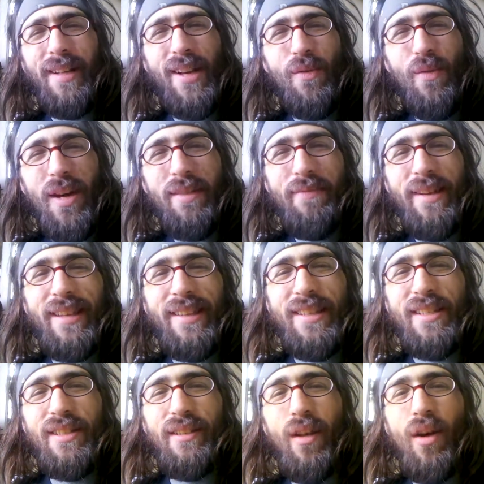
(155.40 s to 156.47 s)
Like, why are you
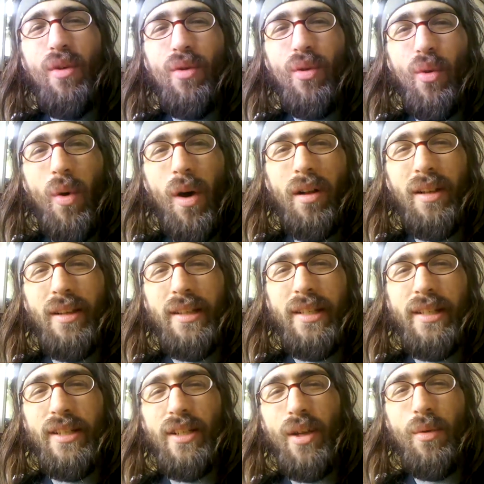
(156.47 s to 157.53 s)
making this low
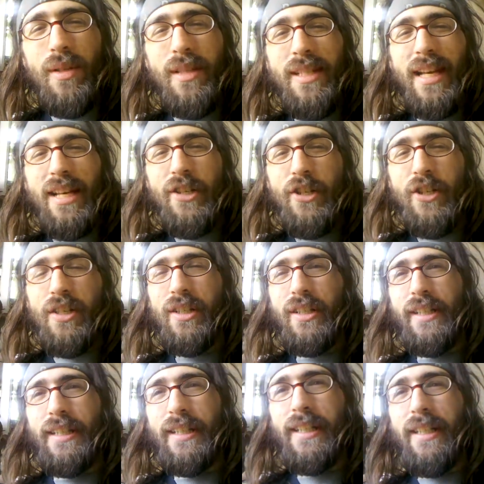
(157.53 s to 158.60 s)
quality so
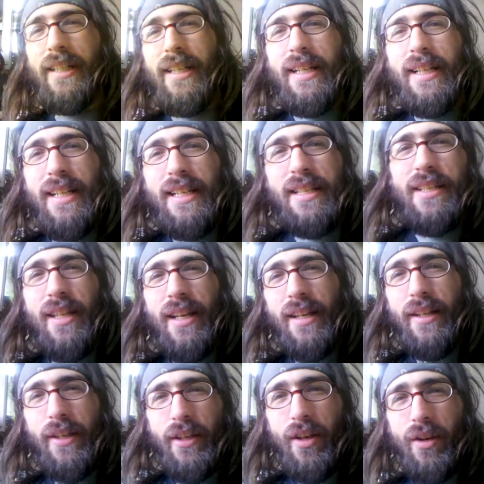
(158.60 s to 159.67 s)
intentionally? It's
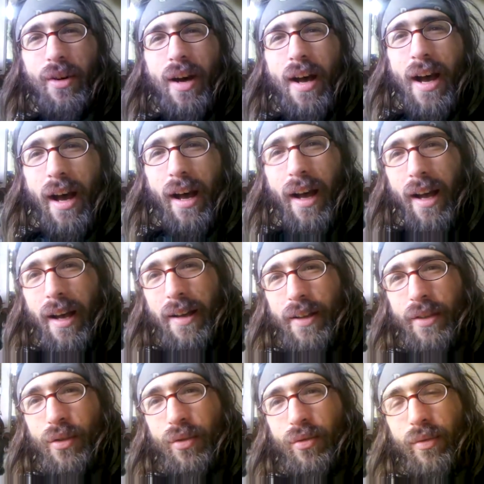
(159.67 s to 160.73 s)
like,
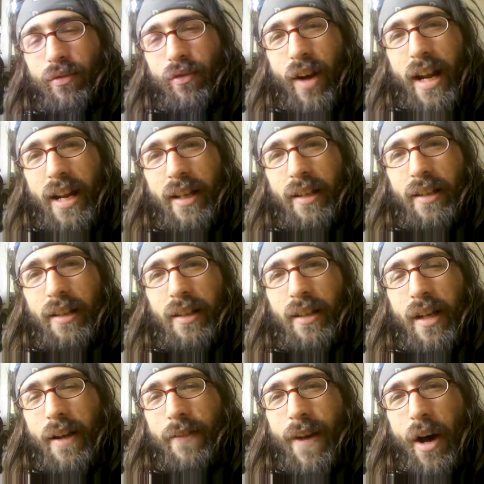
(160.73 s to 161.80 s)
at the rate
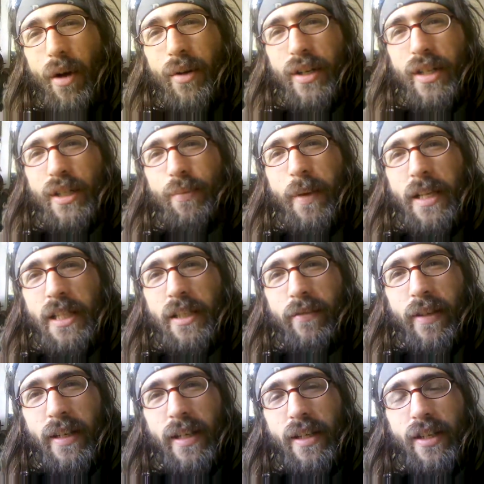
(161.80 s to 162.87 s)
of how
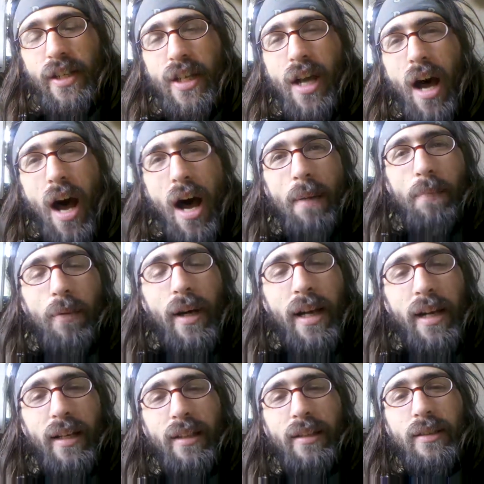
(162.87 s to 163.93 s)
expensive it is to
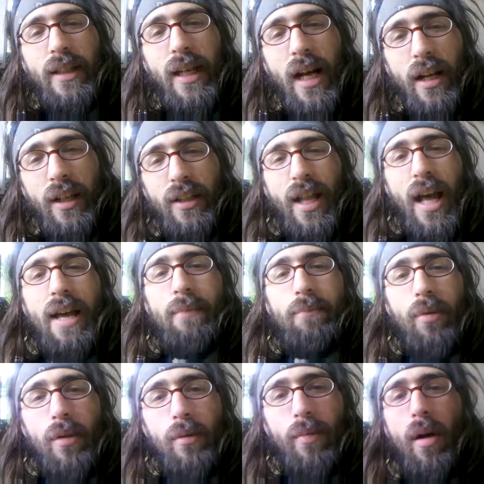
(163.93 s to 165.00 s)
operate a
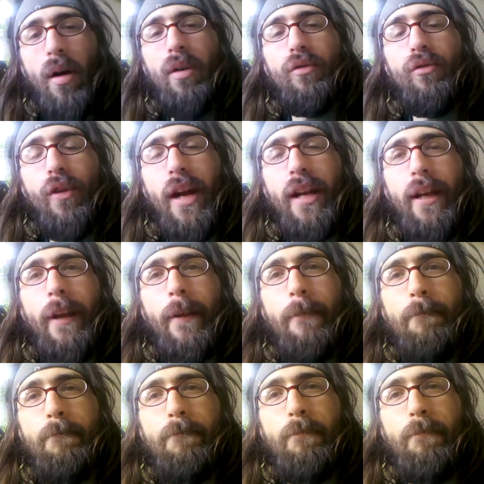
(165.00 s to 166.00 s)
light bulb already,